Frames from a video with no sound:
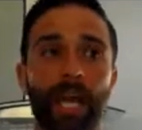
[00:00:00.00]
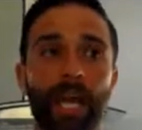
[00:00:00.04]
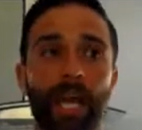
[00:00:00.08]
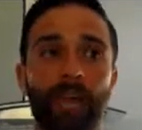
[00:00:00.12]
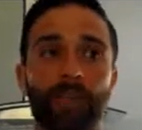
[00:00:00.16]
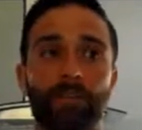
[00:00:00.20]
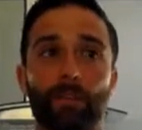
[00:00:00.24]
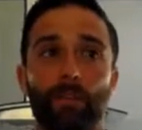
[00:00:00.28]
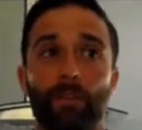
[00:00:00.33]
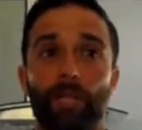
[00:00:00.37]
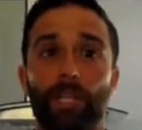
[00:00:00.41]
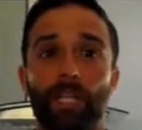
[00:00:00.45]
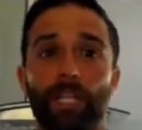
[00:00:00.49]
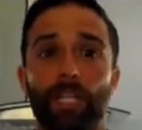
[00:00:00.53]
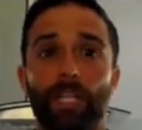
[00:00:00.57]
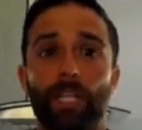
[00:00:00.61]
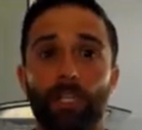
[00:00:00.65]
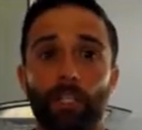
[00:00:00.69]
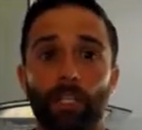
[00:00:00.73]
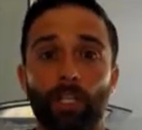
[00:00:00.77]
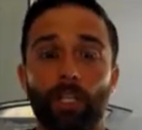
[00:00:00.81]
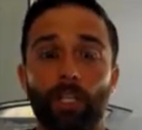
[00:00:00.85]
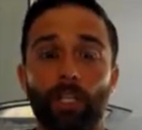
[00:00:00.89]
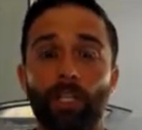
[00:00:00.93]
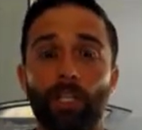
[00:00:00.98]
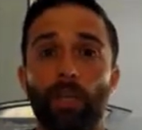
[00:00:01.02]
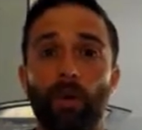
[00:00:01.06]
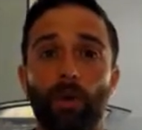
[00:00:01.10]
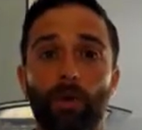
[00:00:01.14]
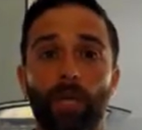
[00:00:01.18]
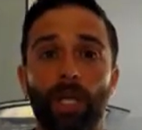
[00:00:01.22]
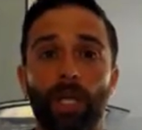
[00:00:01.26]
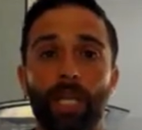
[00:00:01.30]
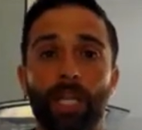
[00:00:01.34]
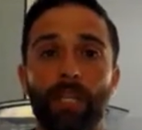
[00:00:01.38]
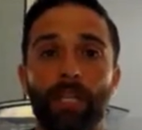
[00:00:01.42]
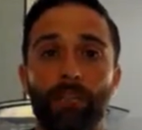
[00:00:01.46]
I've really learned to
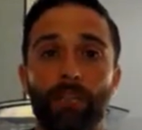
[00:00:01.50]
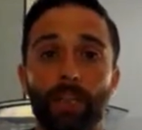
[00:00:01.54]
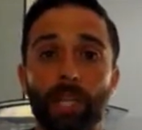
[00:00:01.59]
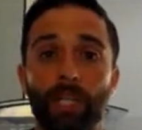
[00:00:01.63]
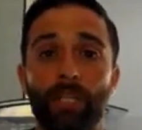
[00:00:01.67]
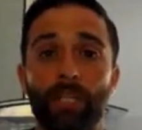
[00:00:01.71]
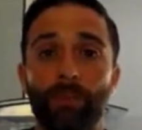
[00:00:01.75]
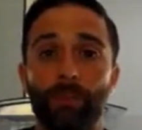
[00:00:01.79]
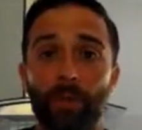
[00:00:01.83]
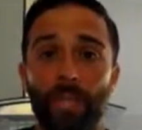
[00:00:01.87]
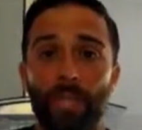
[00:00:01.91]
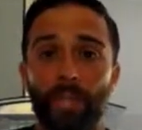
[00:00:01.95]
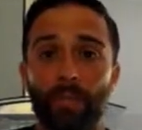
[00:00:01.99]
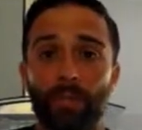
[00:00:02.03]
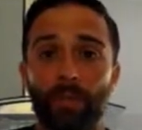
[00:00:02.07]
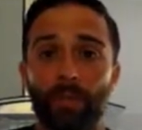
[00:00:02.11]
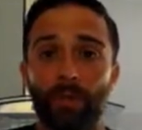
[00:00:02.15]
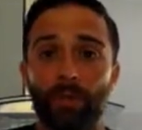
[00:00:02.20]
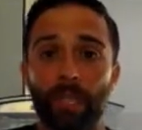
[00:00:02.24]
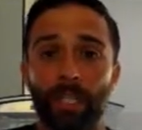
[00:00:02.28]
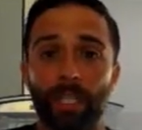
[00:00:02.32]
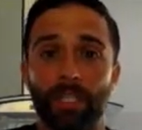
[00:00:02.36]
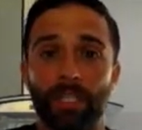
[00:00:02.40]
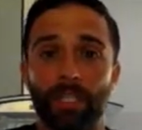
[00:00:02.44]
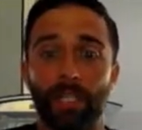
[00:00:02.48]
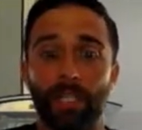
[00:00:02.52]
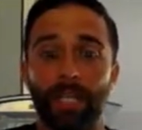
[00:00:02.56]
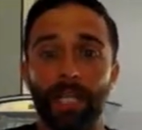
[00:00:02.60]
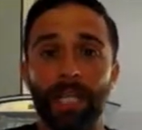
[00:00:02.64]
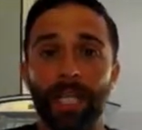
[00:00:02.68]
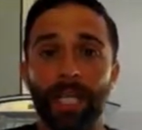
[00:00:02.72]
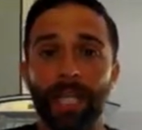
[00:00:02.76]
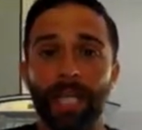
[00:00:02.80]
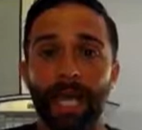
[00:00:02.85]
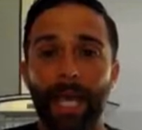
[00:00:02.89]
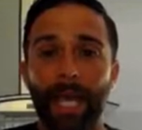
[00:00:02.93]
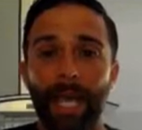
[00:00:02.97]
hone in the Facebook ad strategy,
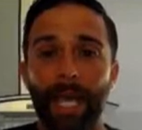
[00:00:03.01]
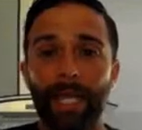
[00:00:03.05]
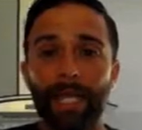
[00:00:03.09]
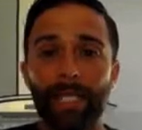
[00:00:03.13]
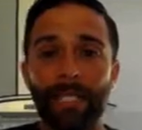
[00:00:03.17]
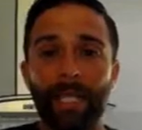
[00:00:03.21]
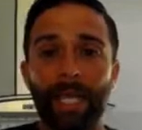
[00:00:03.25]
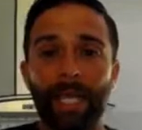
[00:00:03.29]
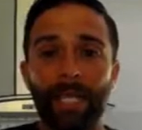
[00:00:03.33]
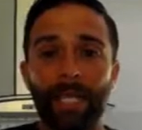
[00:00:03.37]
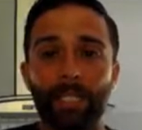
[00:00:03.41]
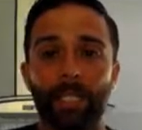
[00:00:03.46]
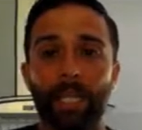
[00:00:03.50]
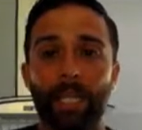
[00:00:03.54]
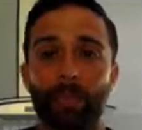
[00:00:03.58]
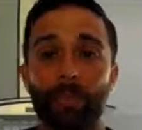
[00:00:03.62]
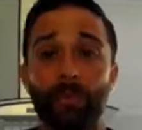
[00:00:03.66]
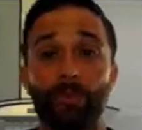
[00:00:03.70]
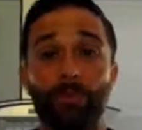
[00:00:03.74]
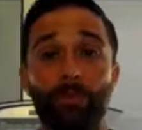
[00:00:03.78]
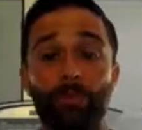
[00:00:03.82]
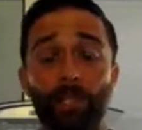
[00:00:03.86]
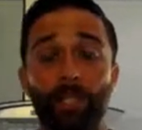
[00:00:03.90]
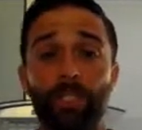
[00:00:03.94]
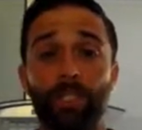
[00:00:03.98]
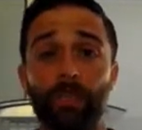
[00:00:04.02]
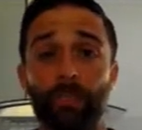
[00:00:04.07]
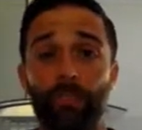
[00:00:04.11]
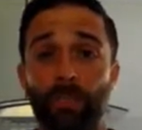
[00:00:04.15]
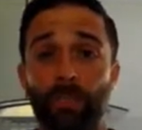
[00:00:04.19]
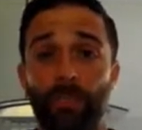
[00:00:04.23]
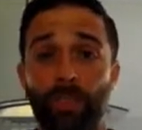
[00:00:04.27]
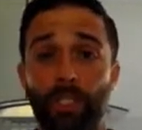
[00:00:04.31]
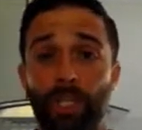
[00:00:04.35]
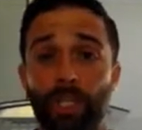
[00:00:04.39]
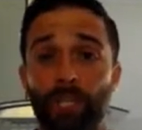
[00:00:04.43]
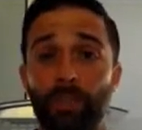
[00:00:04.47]
and I take a lot of those
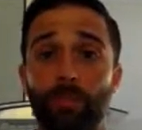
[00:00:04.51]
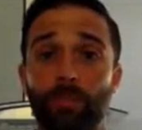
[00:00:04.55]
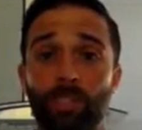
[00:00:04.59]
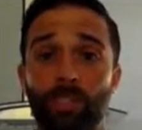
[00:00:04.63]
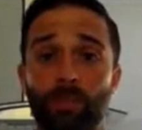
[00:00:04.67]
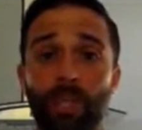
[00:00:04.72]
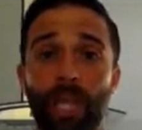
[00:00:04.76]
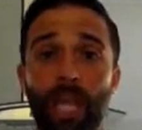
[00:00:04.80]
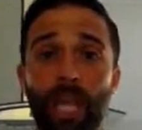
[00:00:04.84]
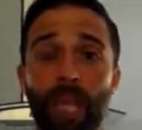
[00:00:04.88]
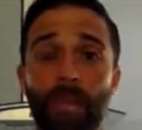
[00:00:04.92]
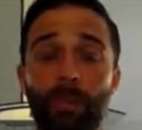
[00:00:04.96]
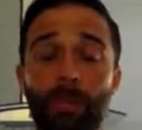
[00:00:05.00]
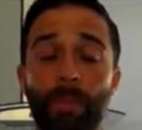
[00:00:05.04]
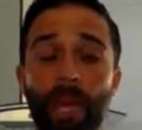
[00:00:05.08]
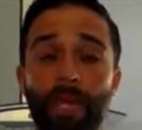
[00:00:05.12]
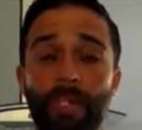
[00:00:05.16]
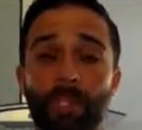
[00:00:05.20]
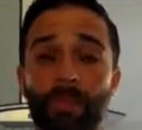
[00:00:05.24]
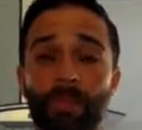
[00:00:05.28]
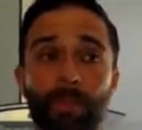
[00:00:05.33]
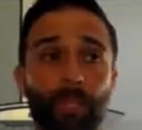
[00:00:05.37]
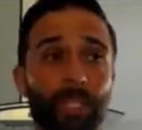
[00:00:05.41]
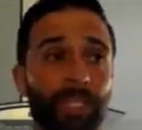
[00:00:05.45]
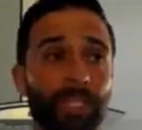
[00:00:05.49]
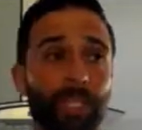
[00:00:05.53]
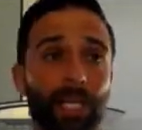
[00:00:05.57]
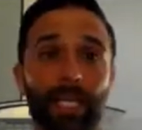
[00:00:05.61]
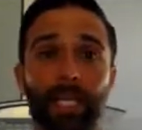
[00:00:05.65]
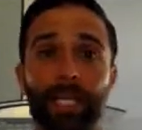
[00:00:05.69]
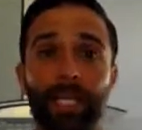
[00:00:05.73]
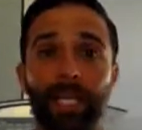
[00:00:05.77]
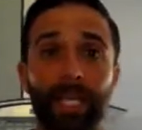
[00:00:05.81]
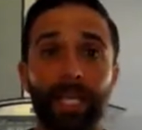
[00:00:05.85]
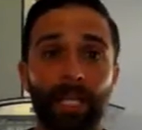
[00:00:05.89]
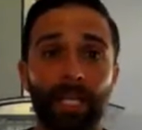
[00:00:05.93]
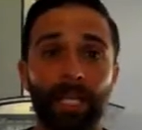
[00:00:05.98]
principles and I use them in AMS, where it's like